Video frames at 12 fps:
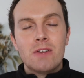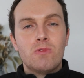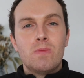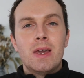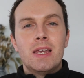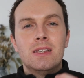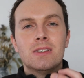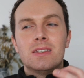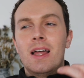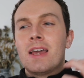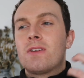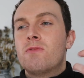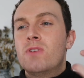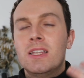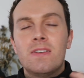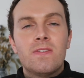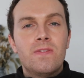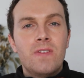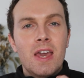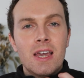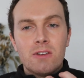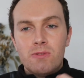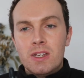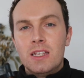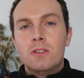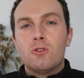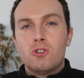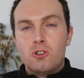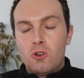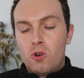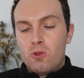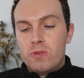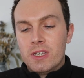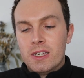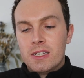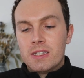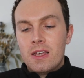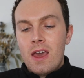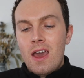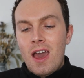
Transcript: It remains like really thick, really luxurious,